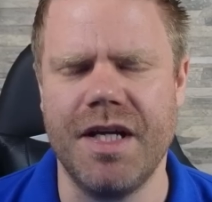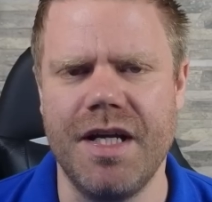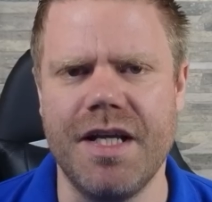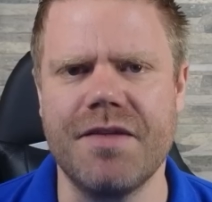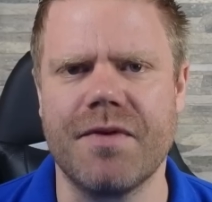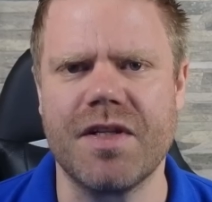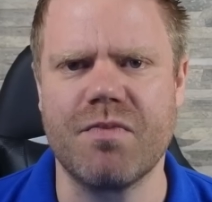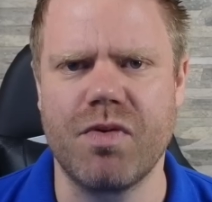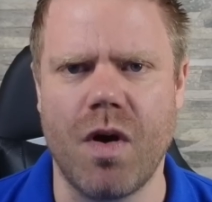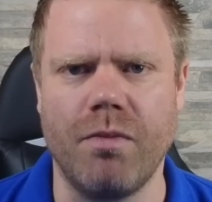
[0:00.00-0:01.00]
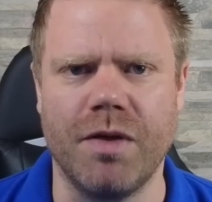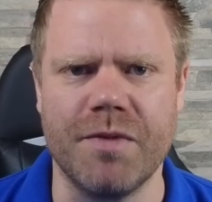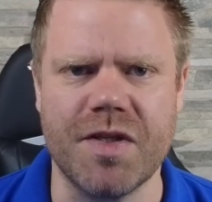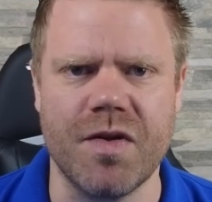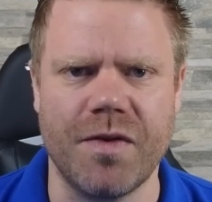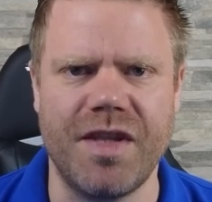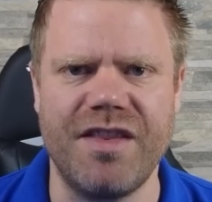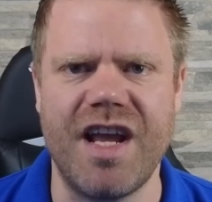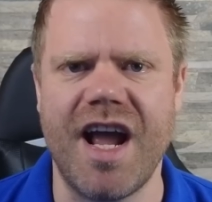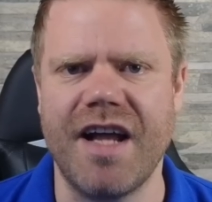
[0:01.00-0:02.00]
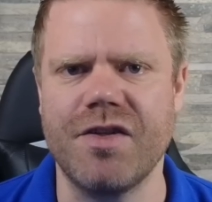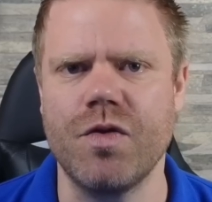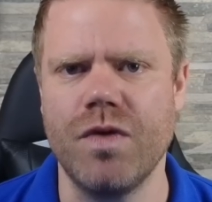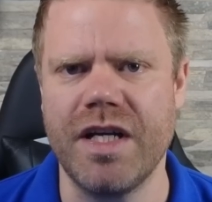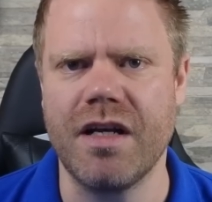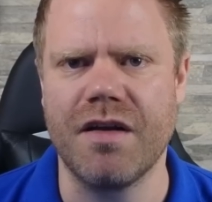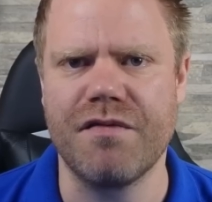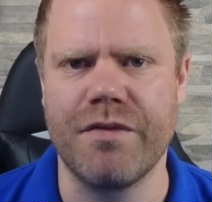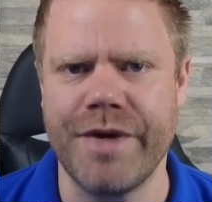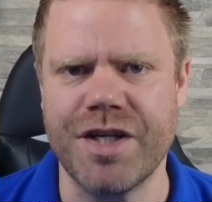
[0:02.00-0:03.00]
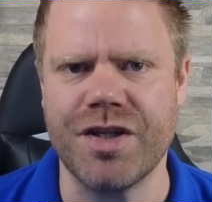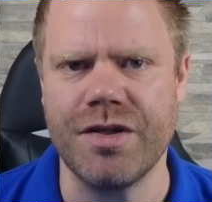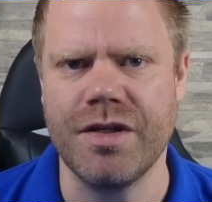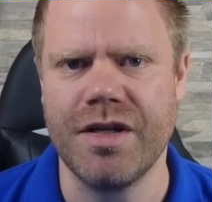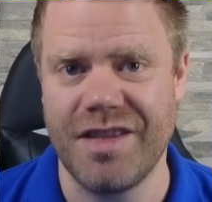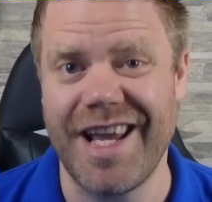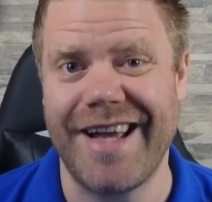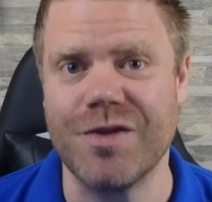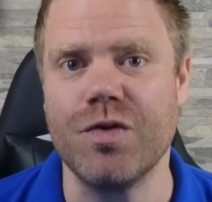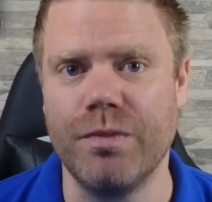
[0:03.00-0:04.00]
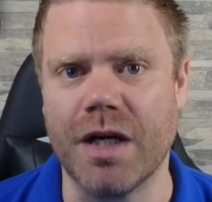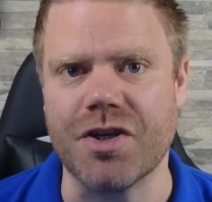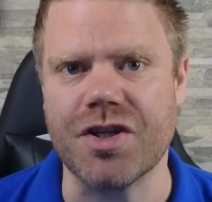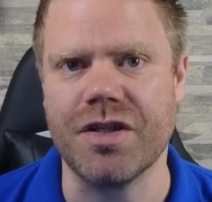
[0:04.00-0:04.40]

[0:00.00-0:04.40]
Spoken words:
Israel's problem is not that they had too little information, they had too much.